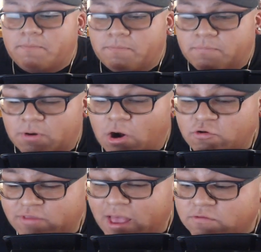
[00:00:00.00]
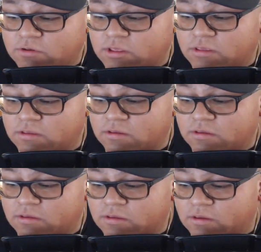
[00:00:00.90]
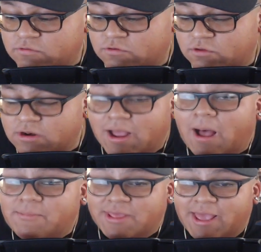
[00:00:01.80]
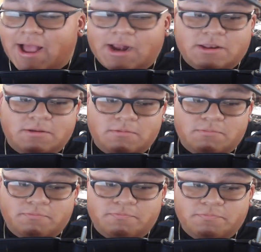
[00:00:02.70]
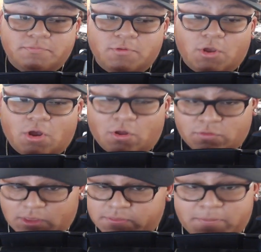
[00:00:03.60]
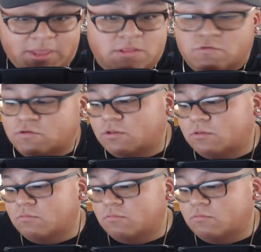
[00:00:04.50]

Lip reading: But Orange Cassidy is a good comedy act on the independent scene,